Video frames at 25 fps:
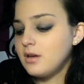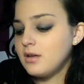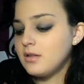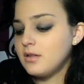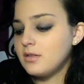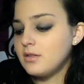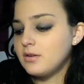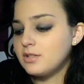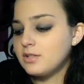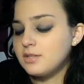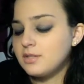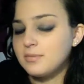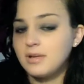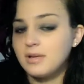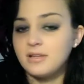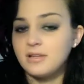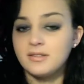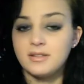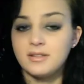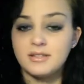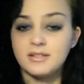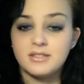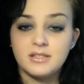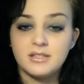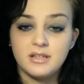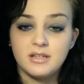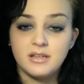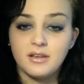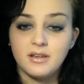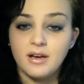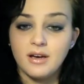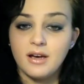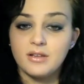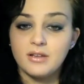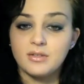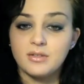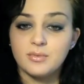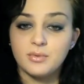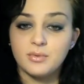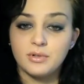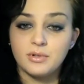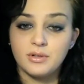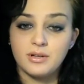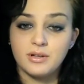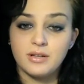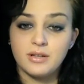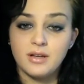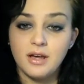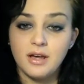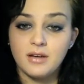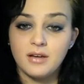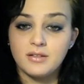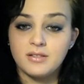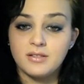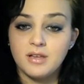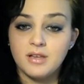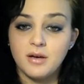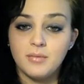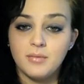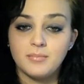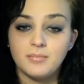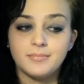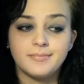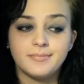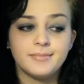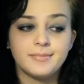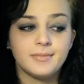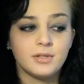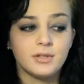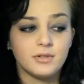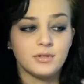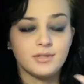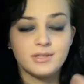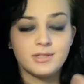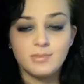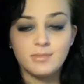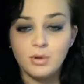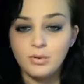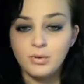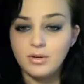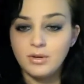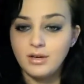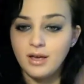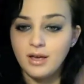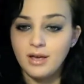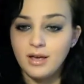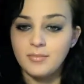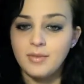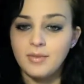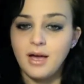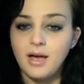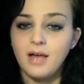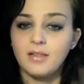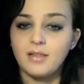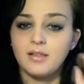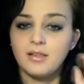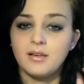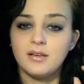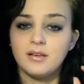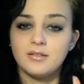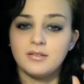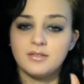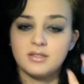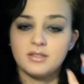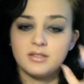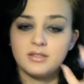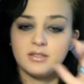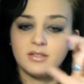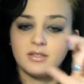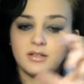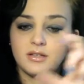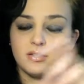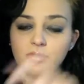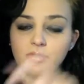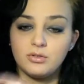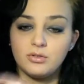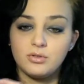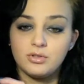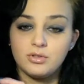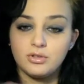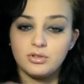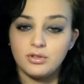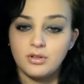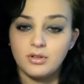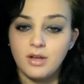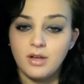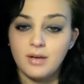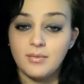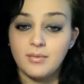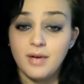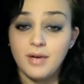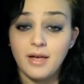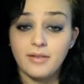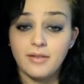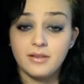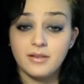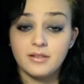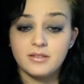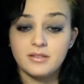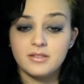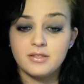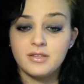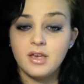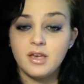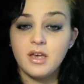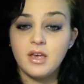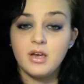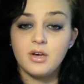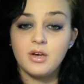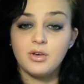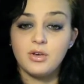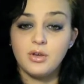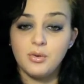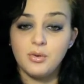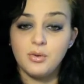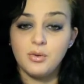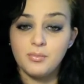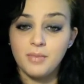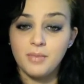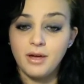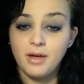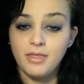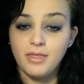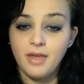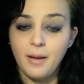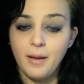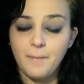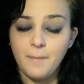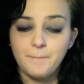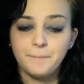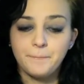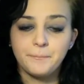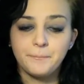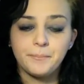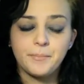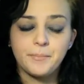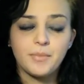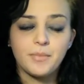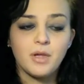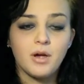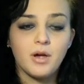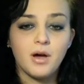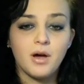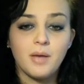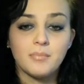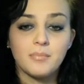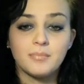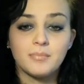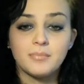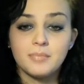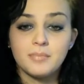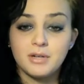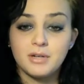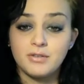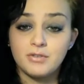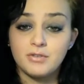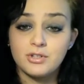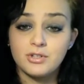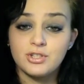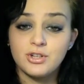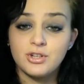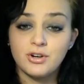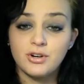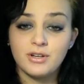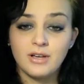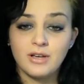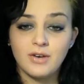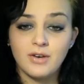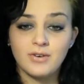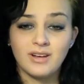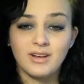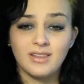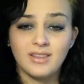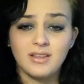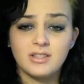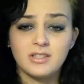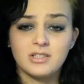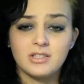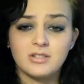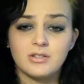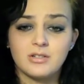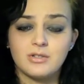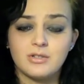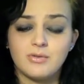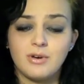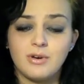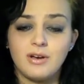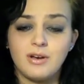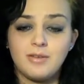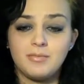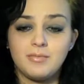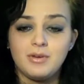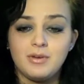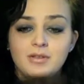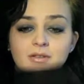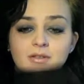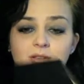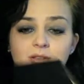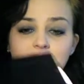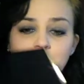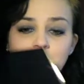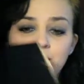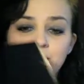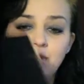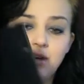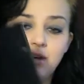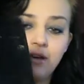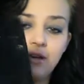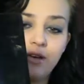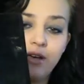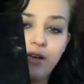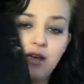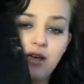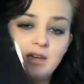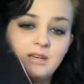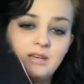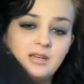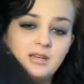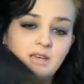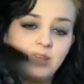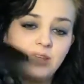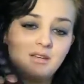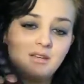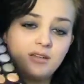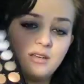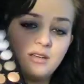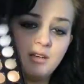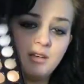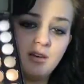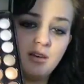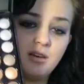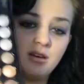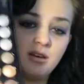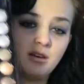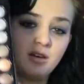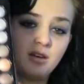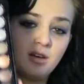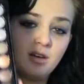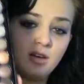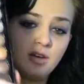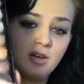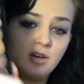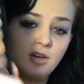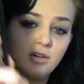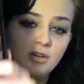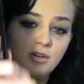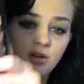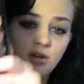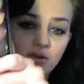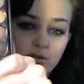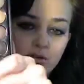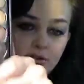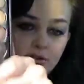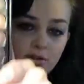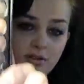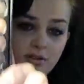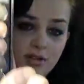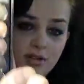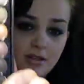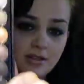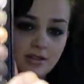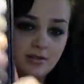There's some lines like Stila has really nice little smoky eye palettes and neutral eye palettes. You can buy that. But if you're starting out, I like to just recommend this big 88 Coastal Scents